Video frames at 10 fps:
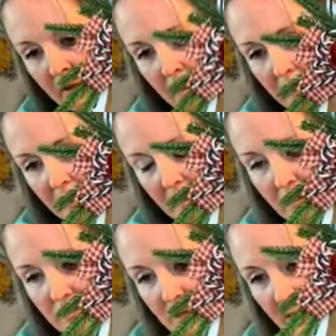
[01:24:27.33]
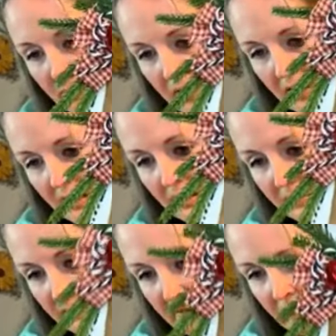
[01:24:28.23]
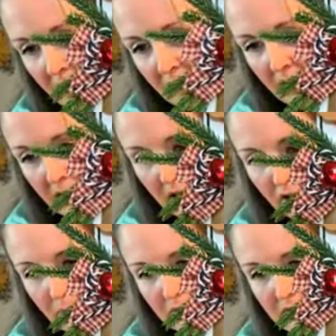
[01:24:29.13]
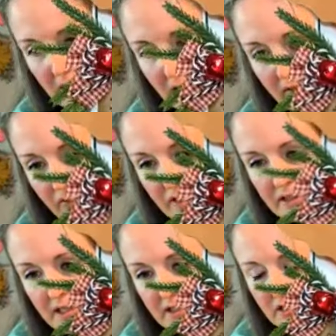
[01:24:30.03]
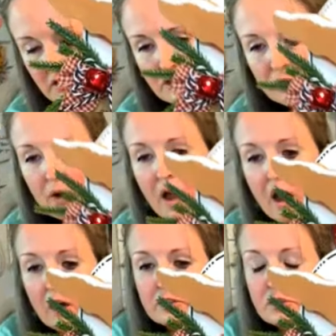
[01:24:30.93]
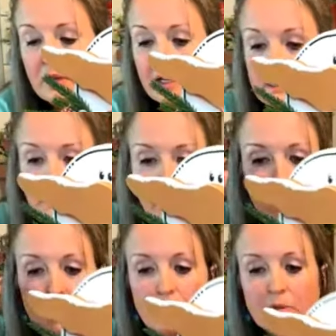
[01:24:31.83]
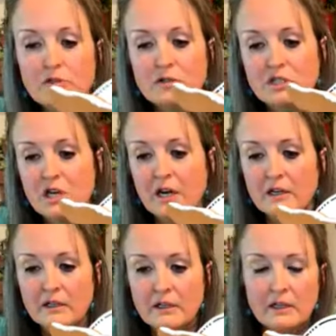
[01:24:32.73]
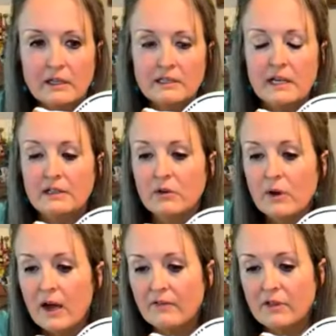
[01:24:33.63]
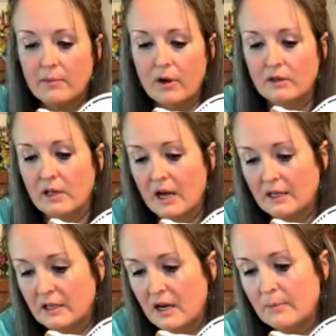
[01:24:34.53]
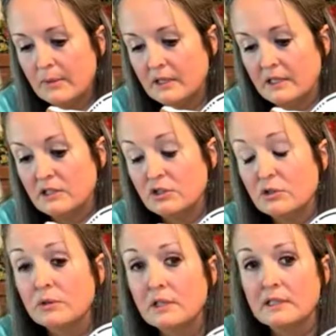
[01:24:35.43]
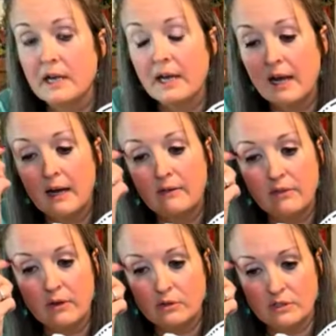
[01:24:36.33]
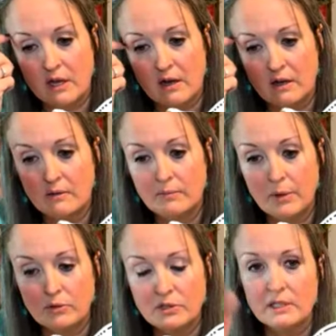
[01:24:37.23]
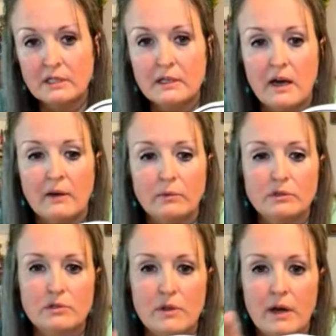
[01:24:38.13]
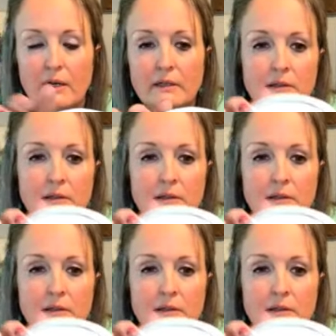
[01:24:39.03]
Thank you, Deborah. Can you post a link for the stencils too? I'll do that tomorrow, Patricia, because I don't have them online yet, but as soon as I have those posted, I will do that.